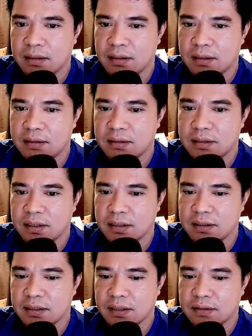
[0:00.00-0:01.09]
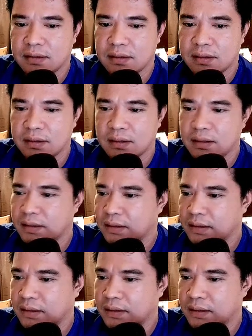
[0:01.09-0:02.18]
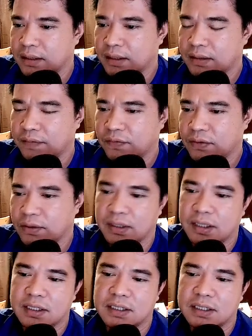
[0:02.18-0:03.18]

Let's check this out. Okay, 84. Okay, that is